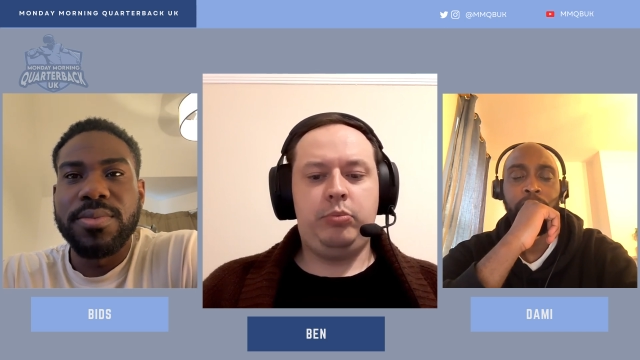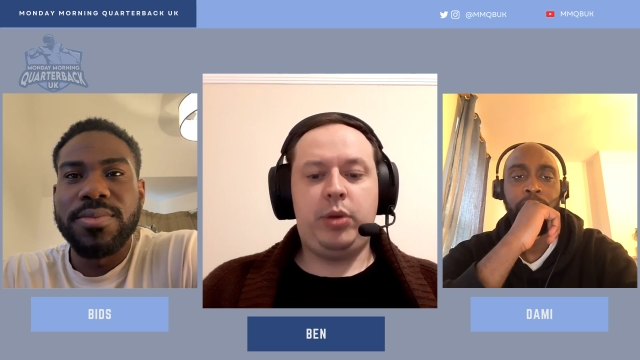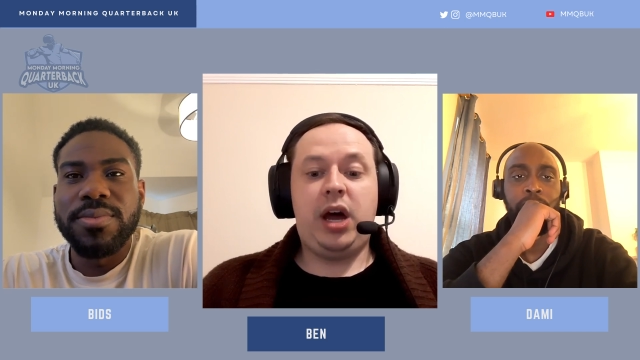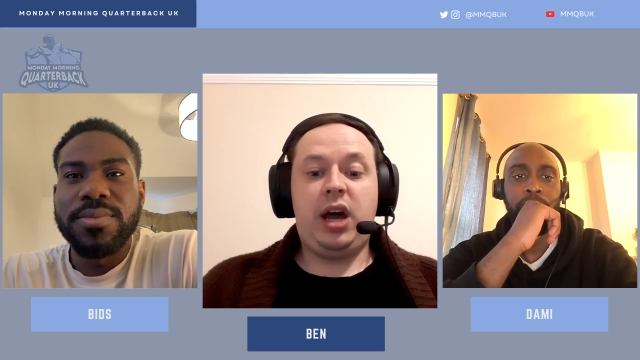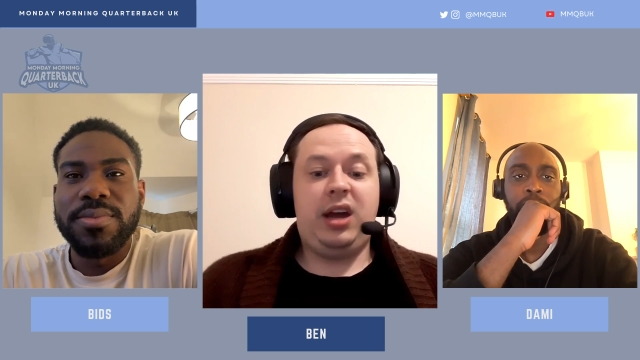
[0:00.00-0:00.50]

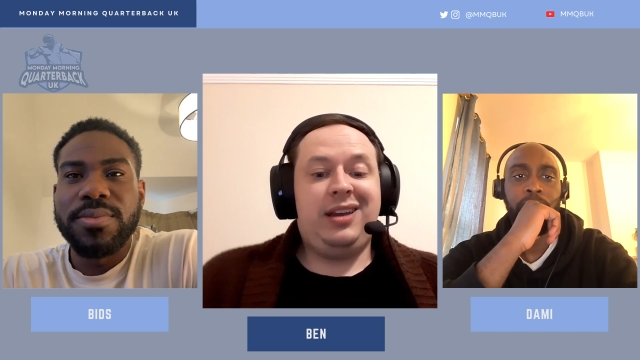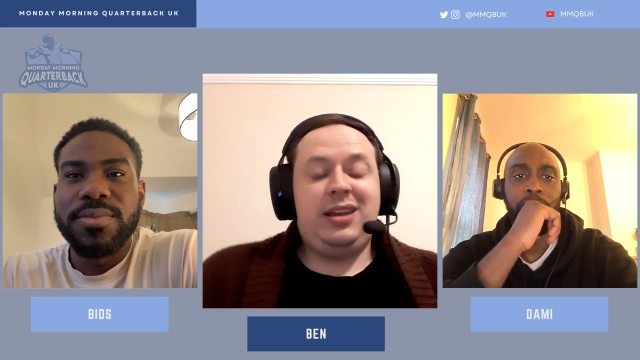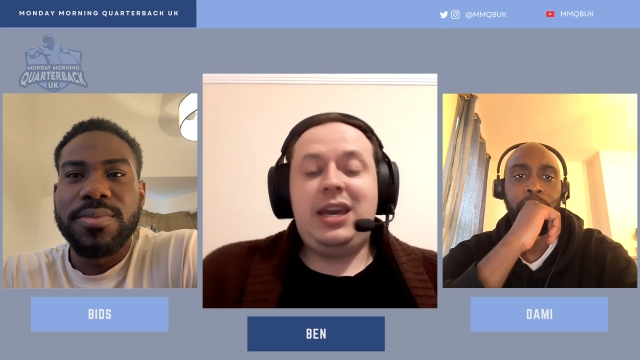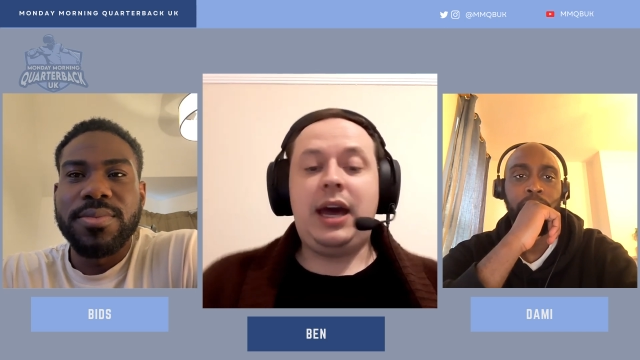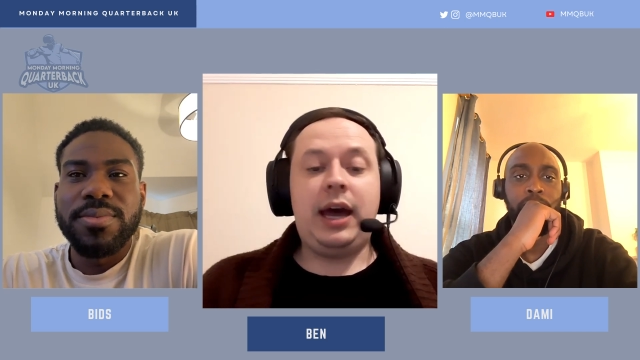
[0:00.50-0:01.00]
Speaker 1: but
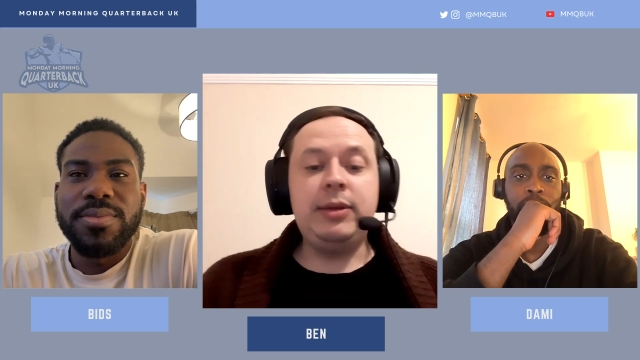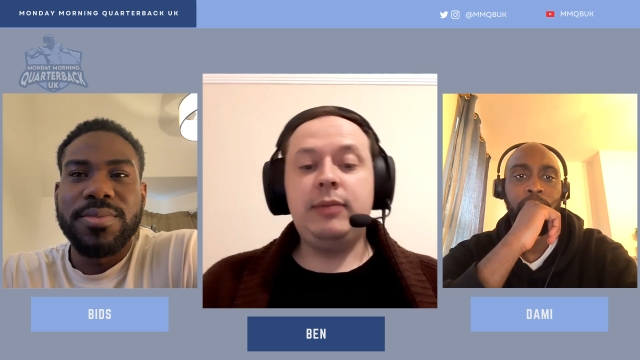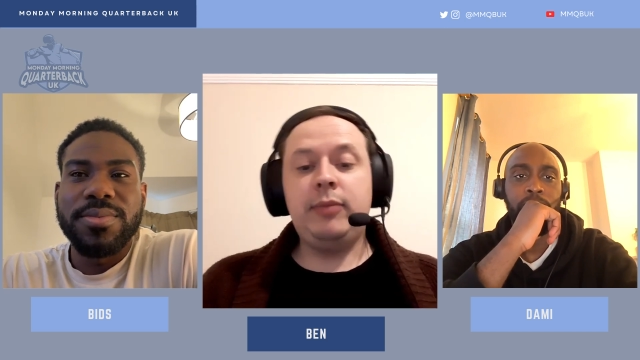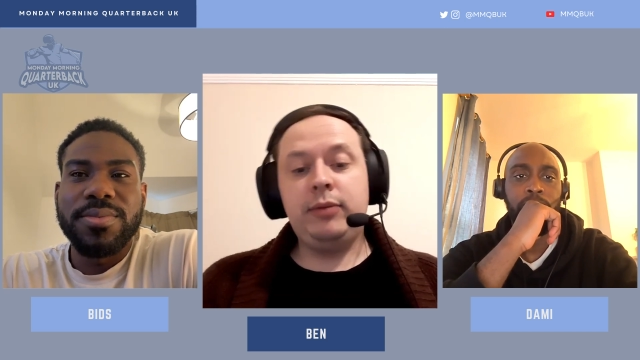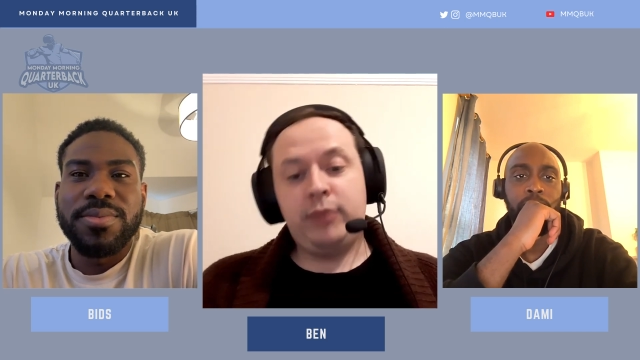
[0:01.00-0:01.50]
yeah, I
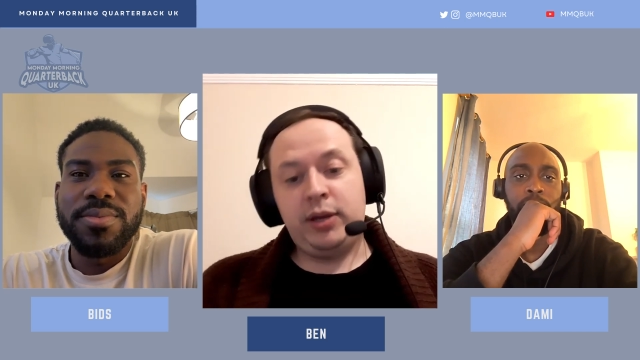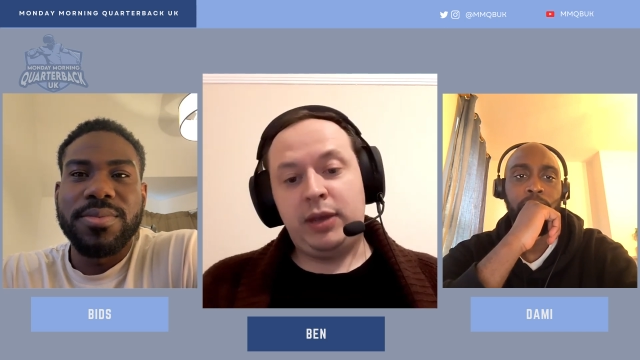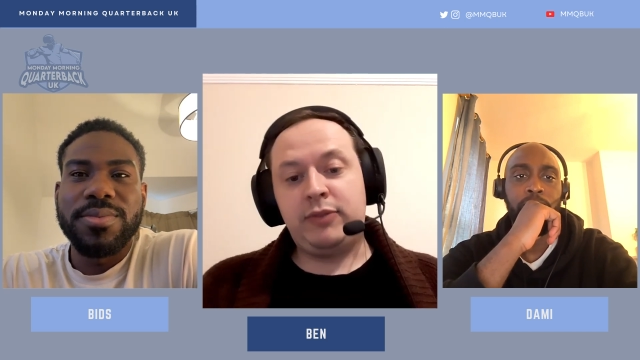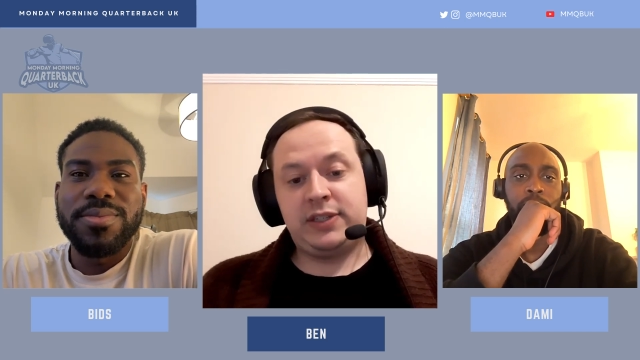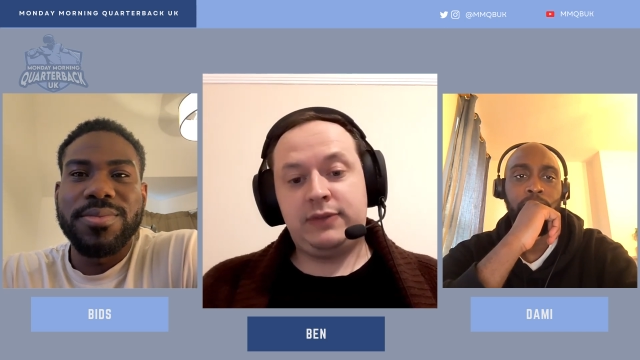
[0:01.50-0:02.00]
mean, my, my
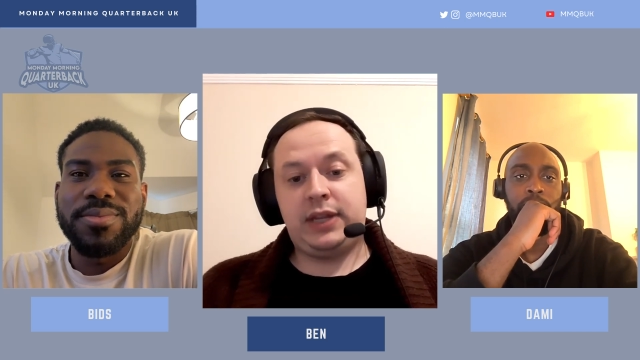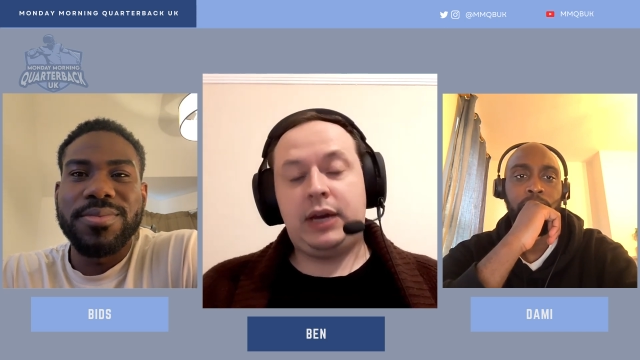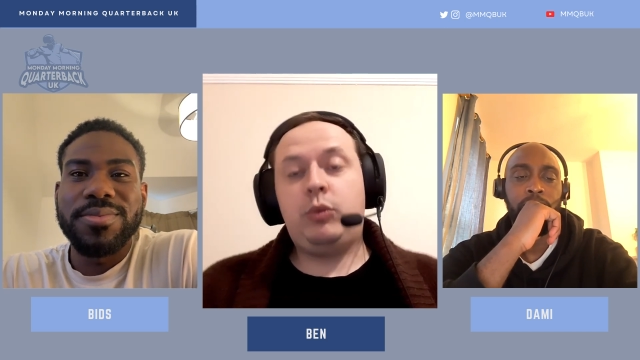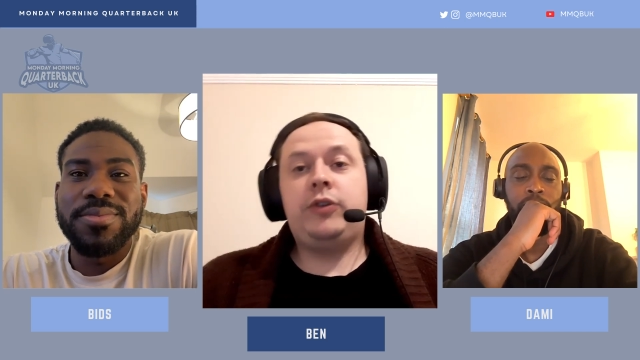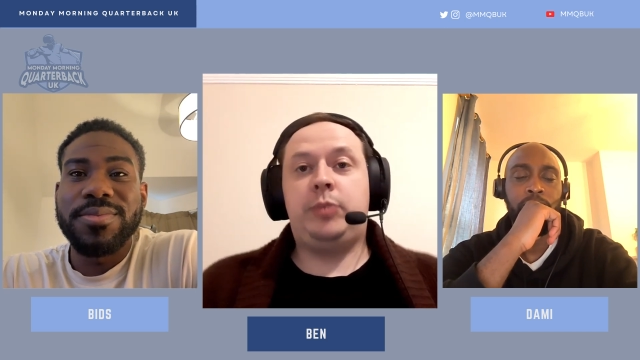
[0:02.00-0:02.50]
main reasoning for
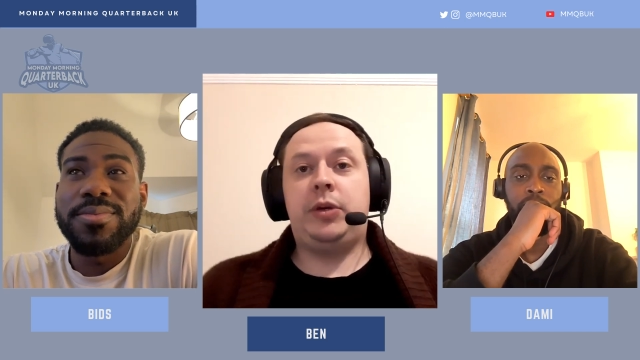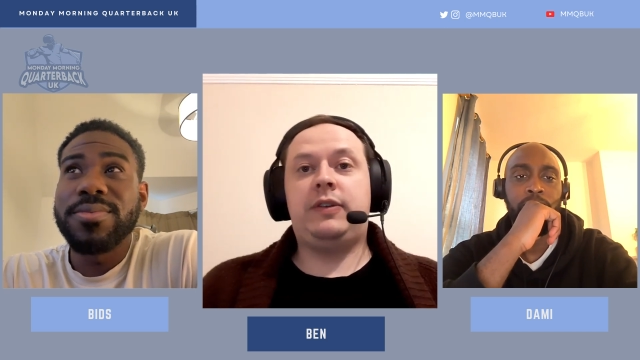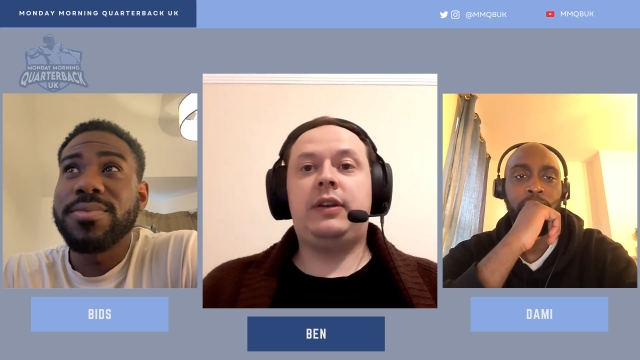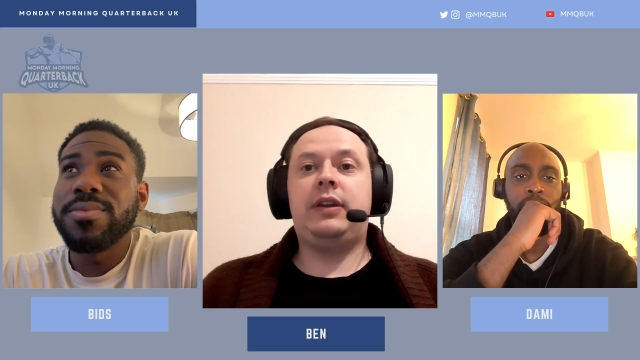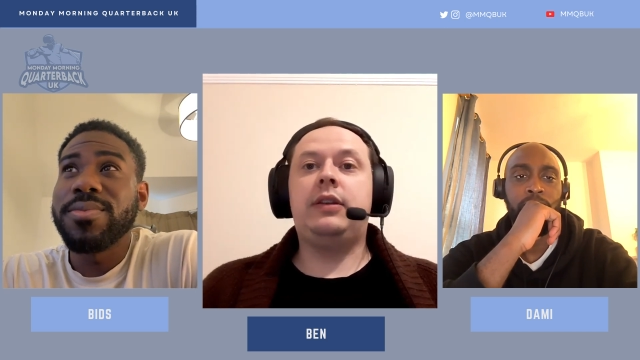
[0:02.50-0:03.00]
that was
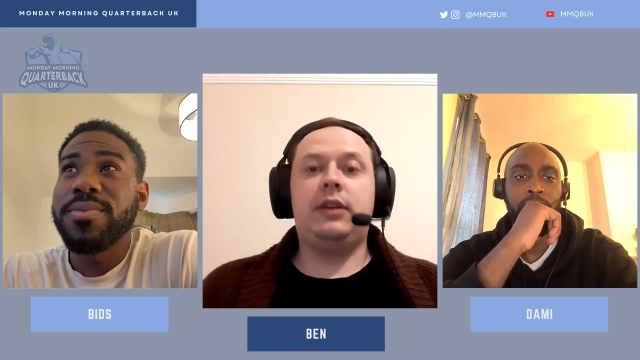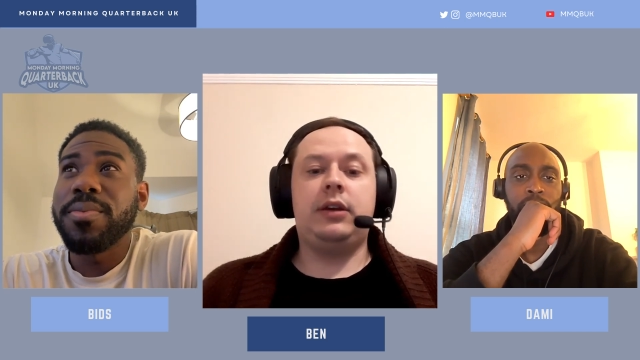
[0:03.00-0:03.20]
because I didn't